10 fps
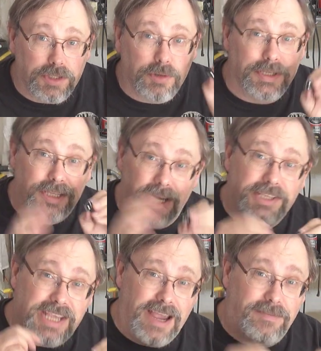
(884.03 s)
So it
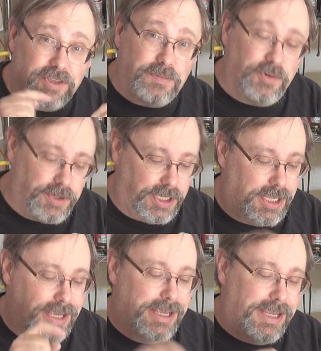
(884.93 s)
does have a spring
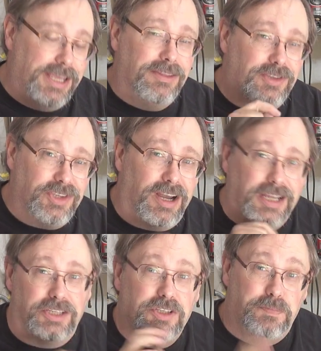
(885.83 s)
in the
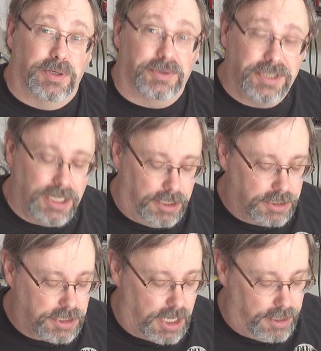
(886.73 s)
socket. It's just built in.
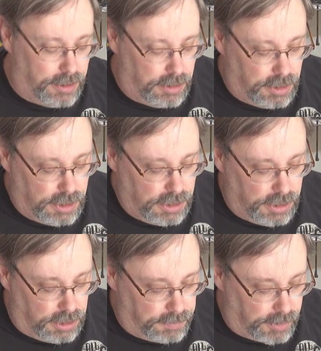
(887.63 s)
It's not
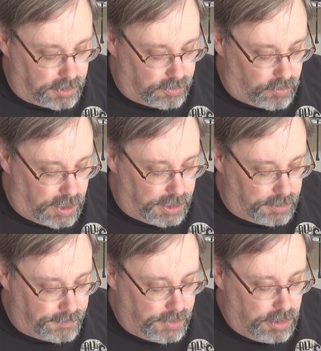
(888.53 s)
part of the wire.
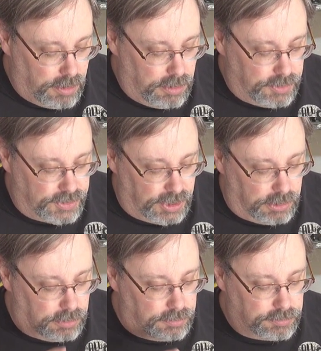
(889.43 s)

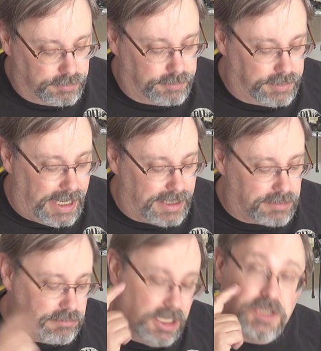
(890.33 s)
So
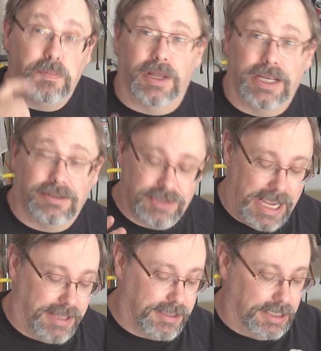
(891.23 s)
that explains
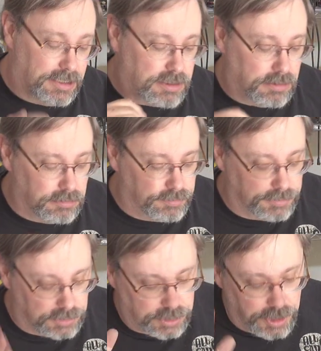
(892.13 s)
that thing. So
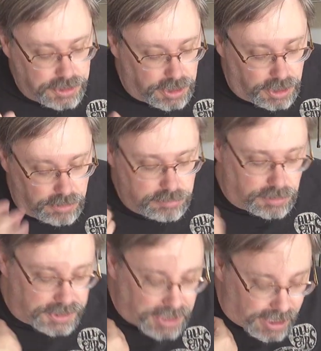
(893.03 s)
it's good to know.
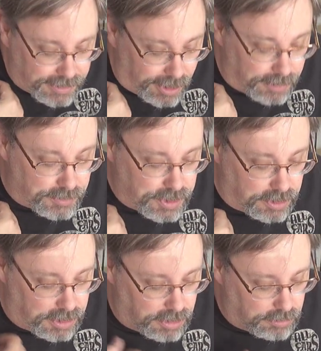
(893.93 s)
At least I thought it was
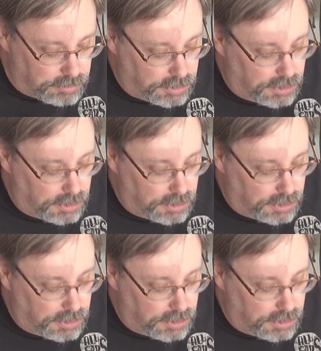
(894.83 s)
good to know.